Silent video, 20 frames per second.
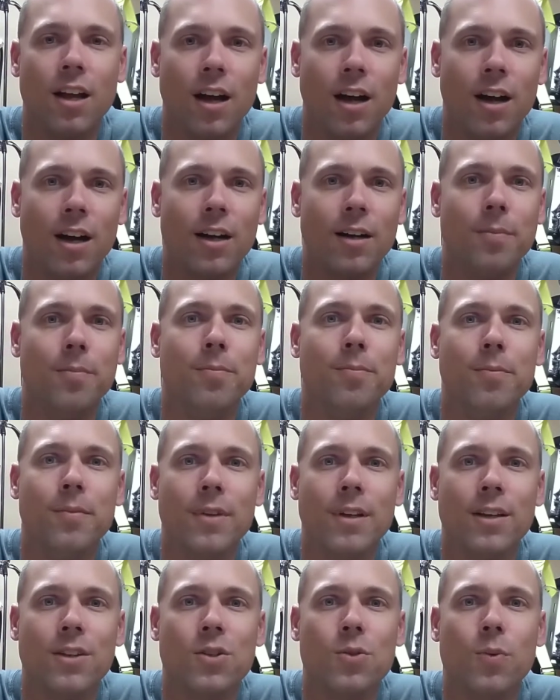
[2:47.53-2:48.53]
um,
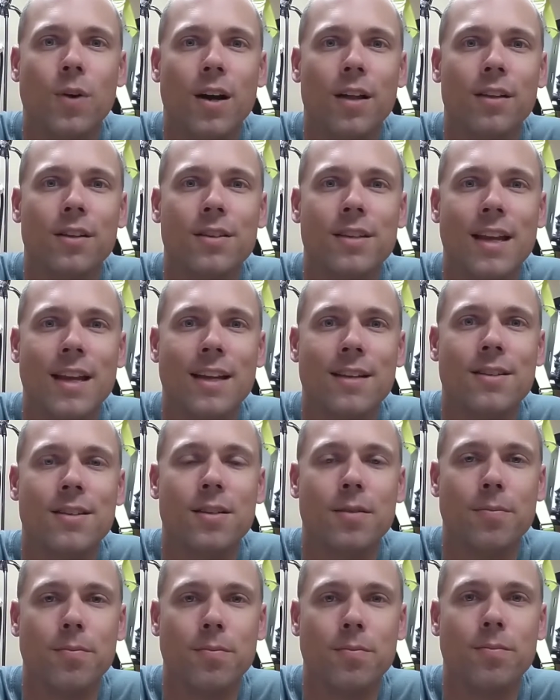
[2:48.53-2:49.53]
as well as had
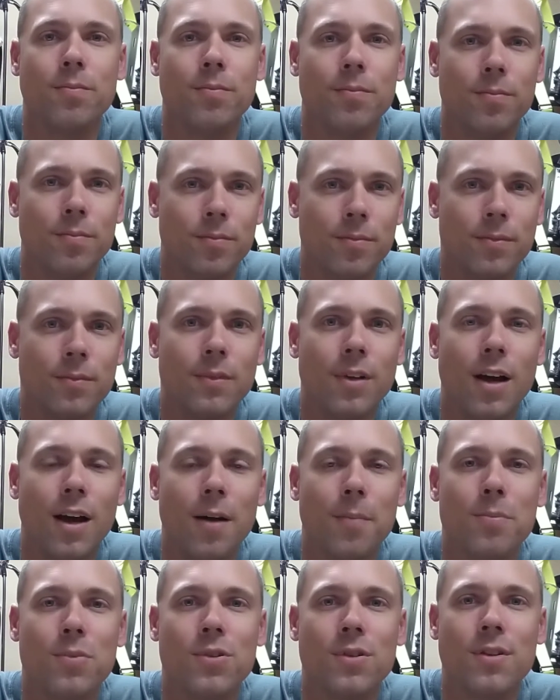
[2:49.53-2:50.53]
some
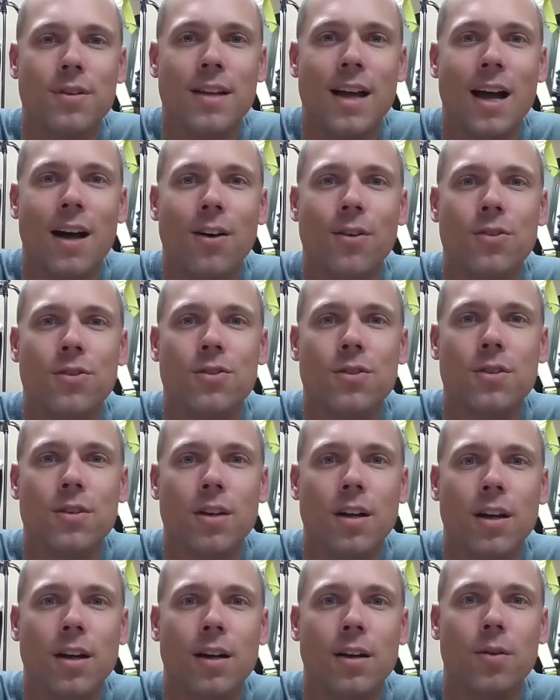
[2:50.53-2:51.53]
ups and downs
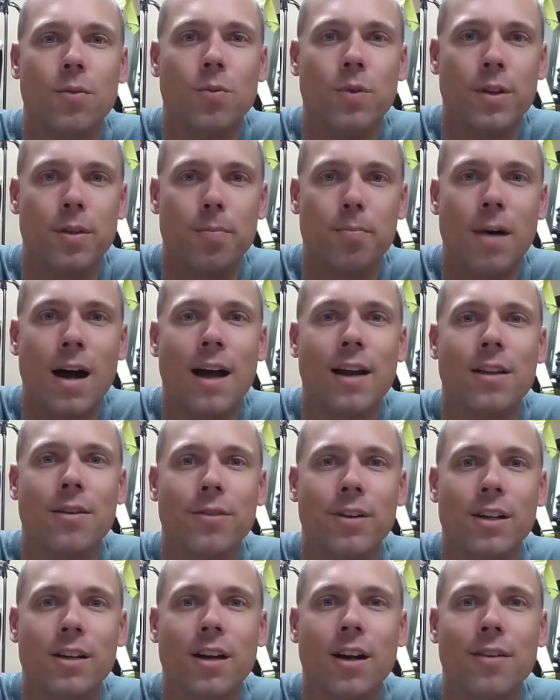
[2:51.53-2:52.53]
uh, with body
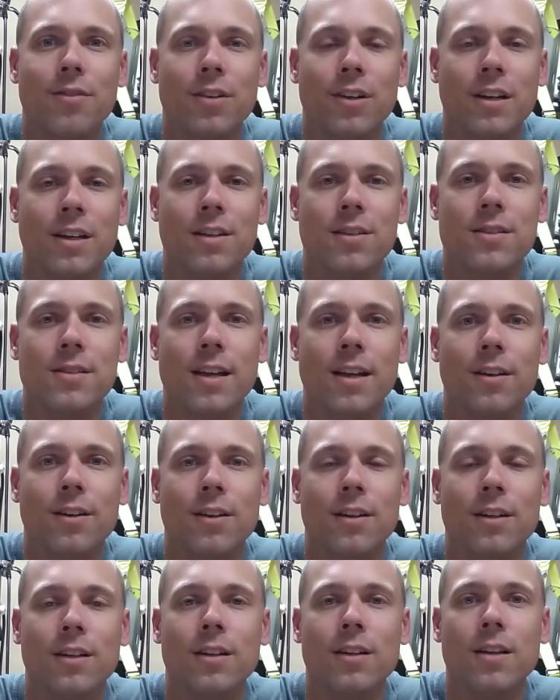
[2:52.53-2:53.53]
recovery,
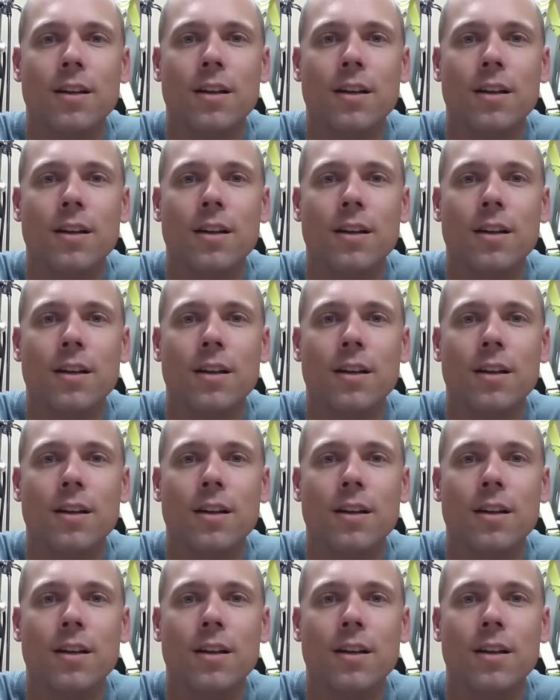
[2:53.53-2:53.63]
etc.,